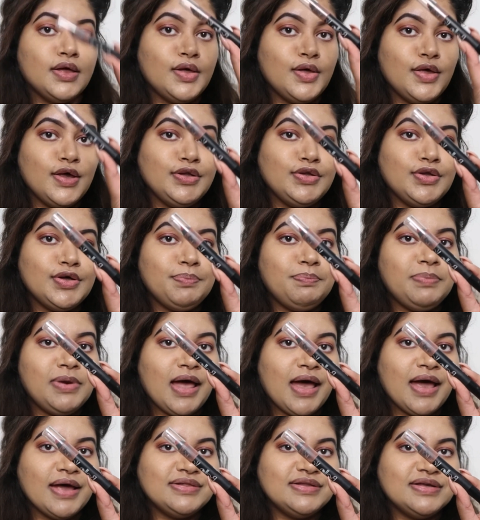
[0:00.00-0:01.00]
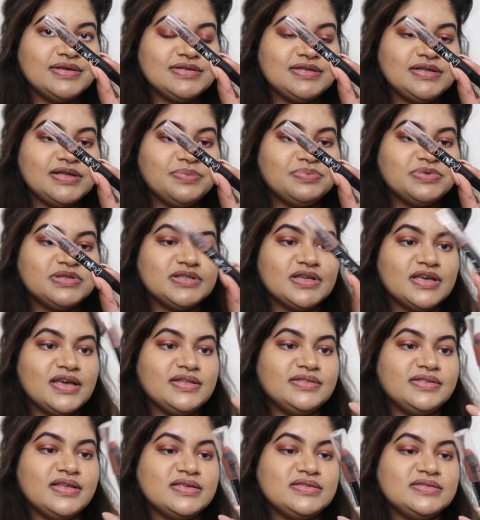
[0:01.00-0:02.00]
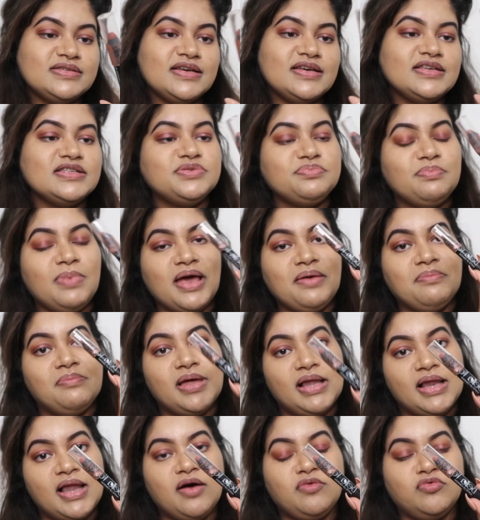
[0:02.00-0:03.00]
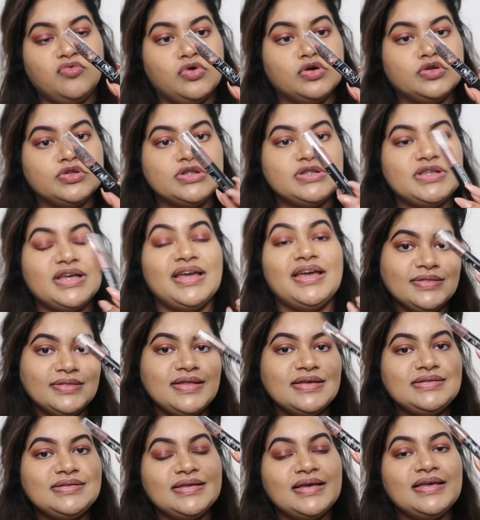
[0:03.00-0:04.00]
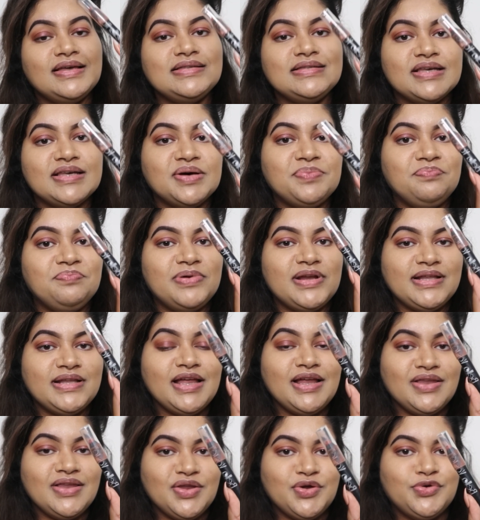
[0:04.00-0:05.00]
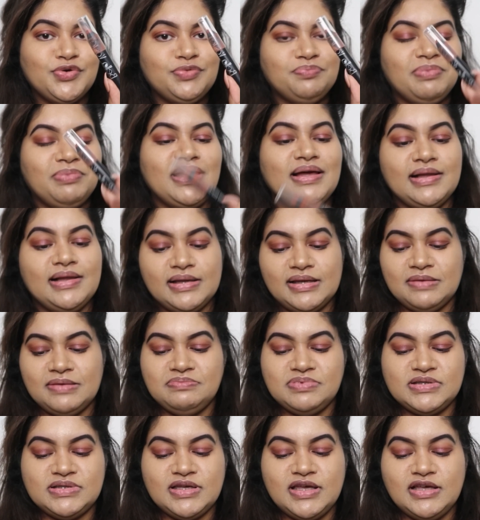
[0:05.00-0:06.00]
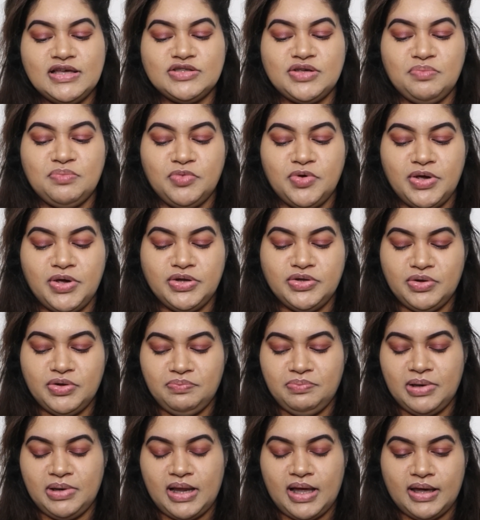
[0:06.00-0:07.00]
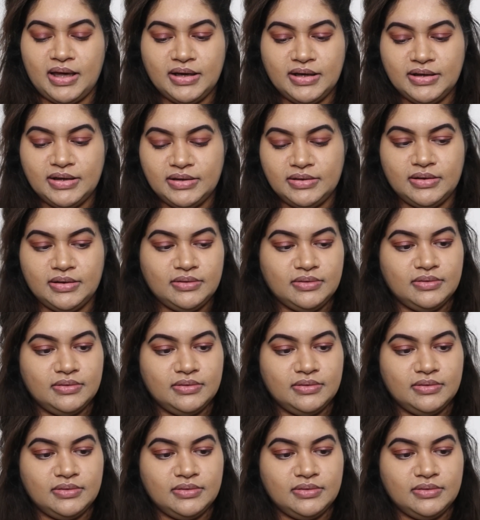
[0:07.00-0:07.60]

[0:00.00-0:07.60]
Going to apply this lipstick. This is by Bella Worsted. This is a pretty nude pink lipstick, so I'm going to apply it.